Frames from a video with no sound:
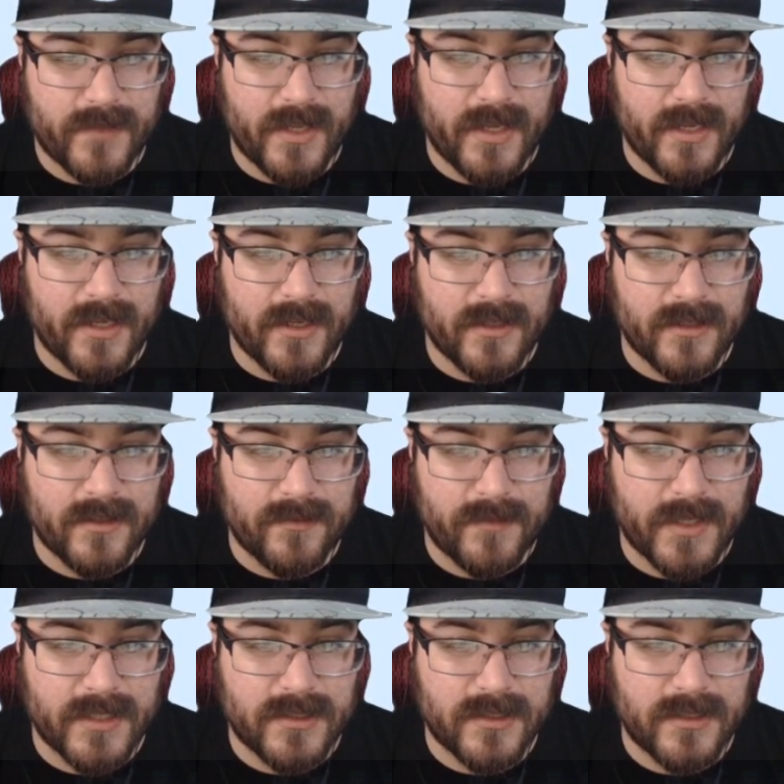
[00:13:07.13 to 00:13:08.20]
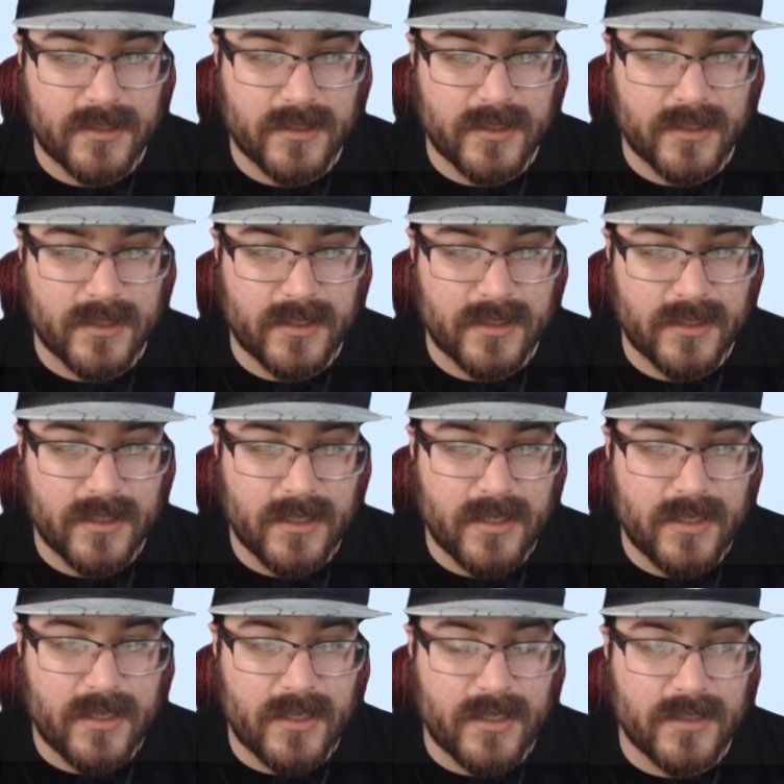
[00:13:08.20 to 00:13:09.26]
and basically
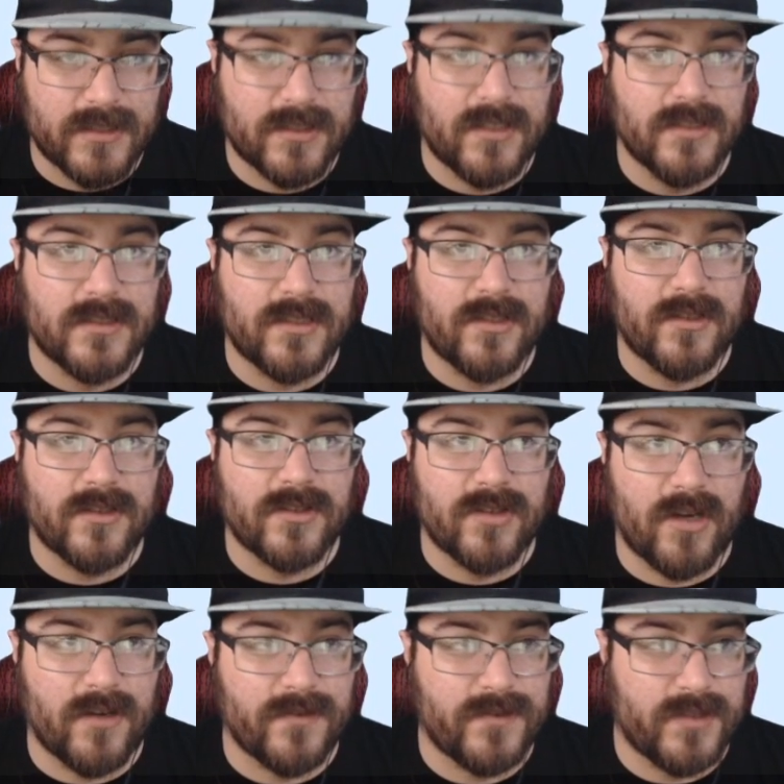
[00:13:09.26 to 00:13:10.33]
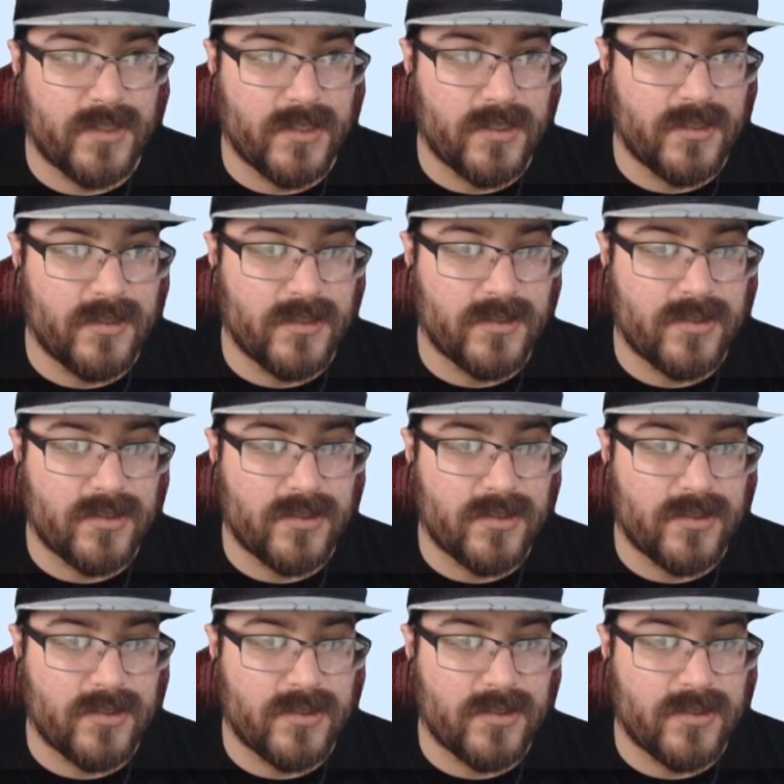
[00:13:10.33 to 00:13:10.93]
it's considered a soft turn.